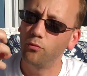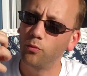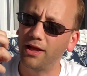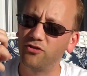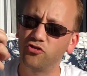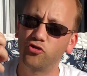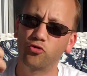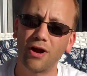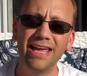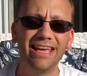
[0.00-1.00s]
like
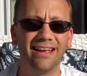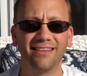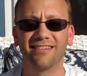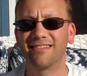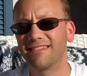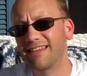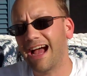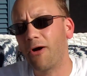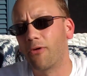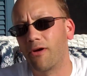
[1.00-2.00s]
striking
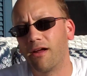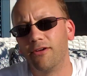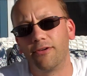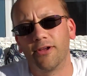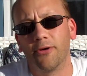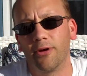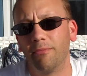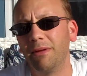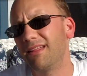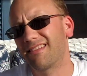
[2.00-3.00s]
sour undertone,
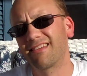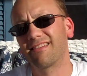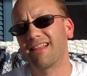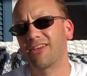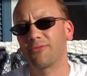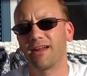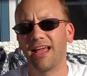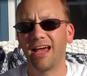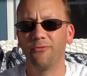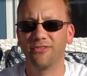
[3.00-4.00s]
and maybe that's because the last one I
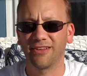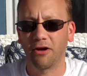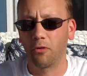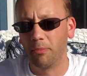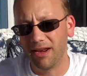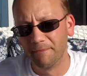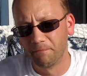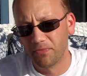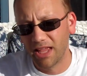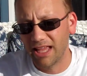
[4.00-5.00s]
had was sour, but
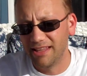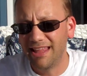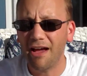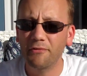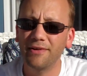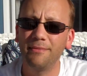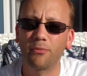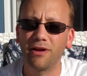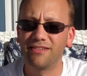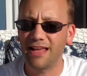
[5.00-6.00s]
definitely
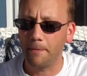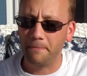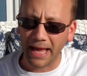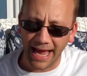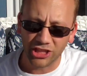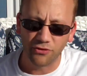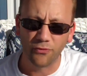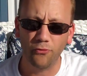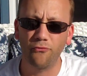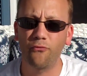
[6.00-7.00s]
brings that passion
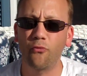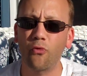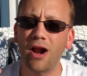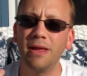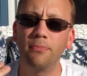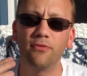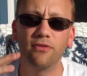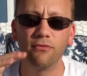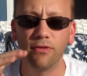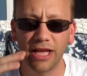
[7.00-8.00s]
fruit right
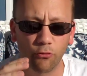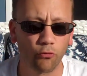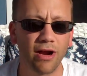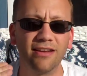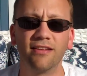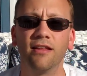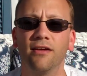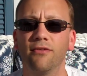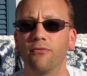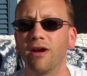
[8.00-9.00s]
to
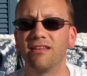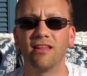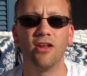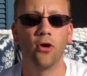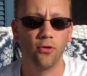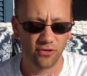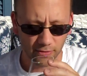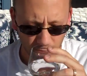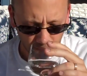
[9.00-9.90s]
the nose